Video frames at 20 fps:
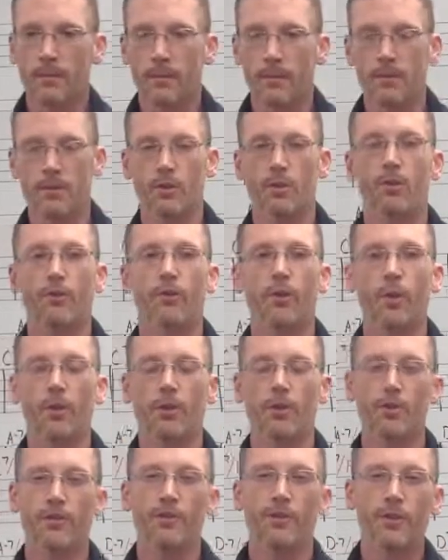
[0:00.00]
as you go
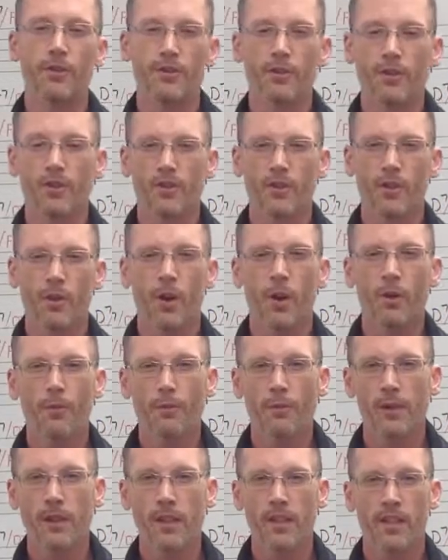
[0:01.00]
forward in the future. So
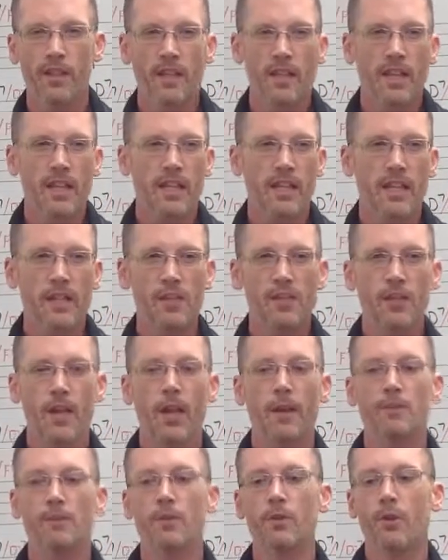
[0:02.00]
hopefully each
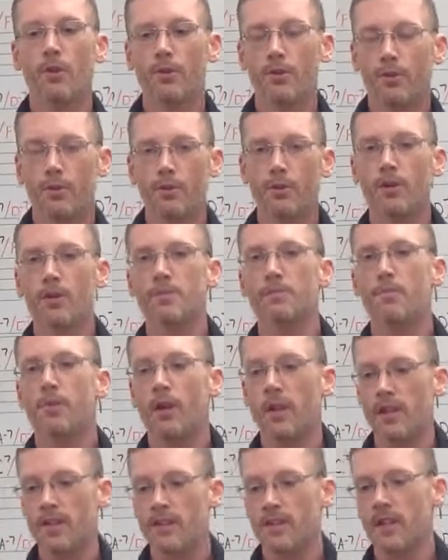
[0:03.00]
time you go through this
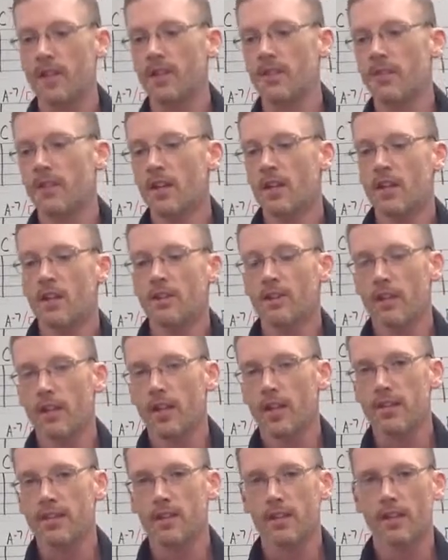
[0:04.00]
process, the
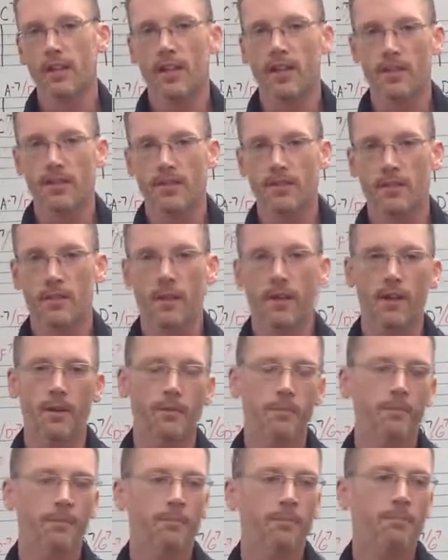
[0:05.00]
less and less
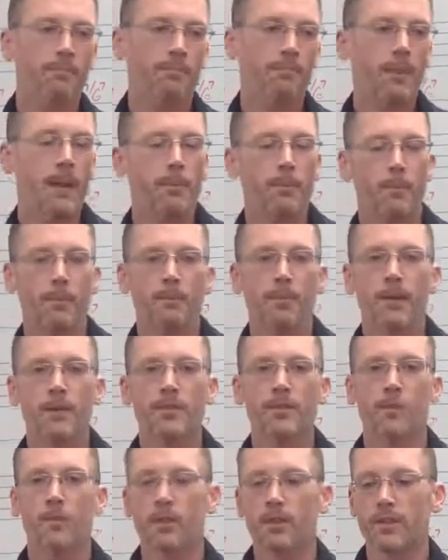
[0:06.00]
paper and
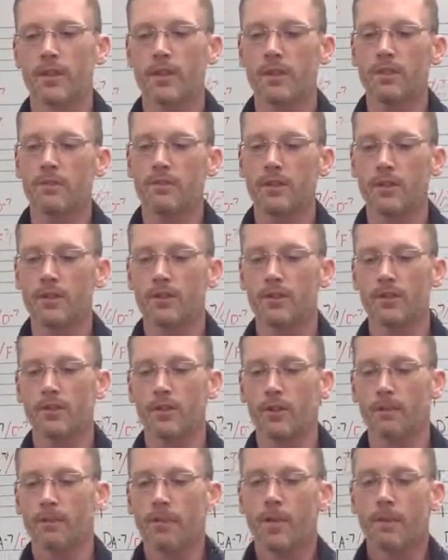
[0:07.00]
pencil work that you need to
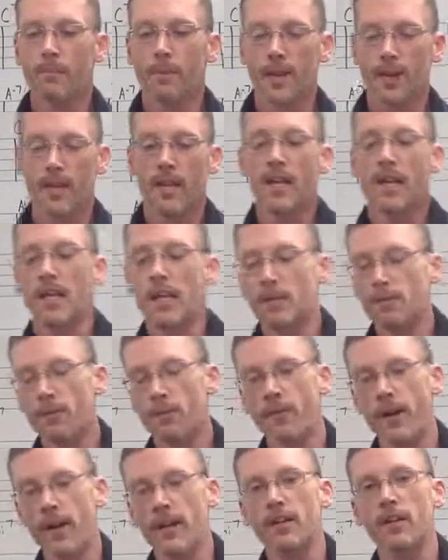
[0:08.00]
do. But it's
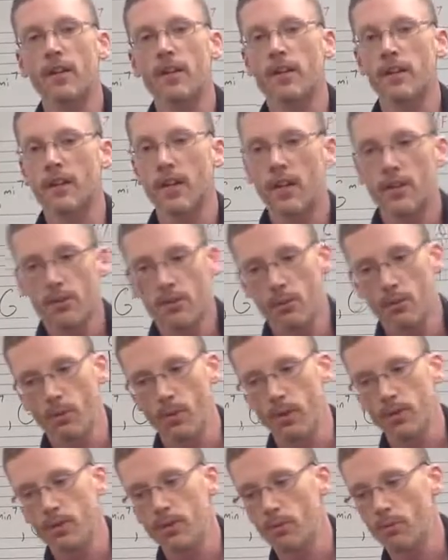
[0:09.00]
provided there in case you
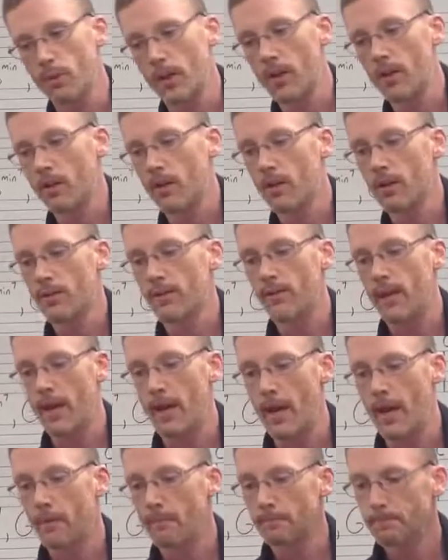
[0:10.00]
want to write all of that
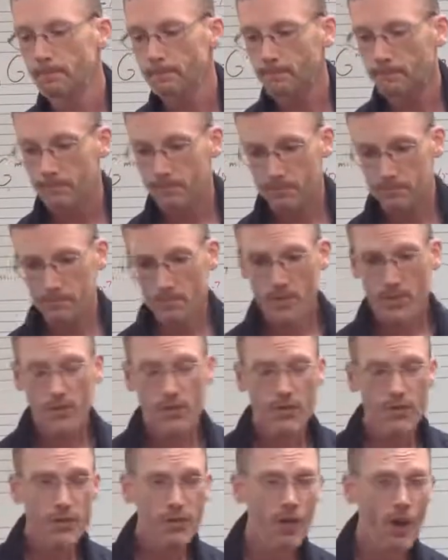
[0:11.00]
out.
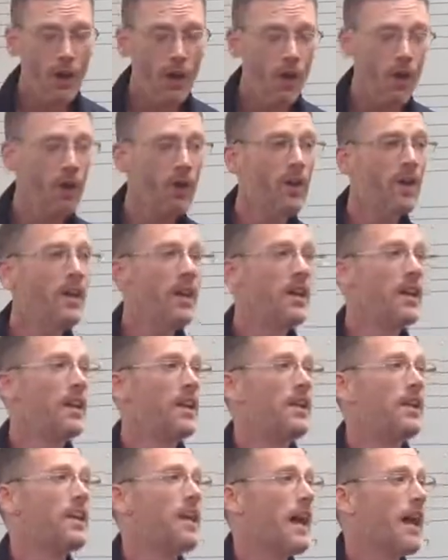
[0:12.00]
So
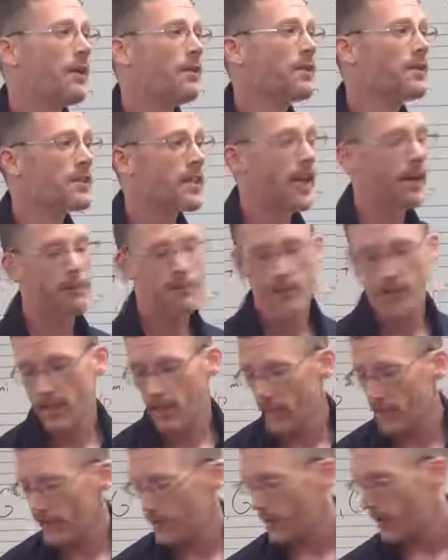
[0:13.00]
now it's time to kind of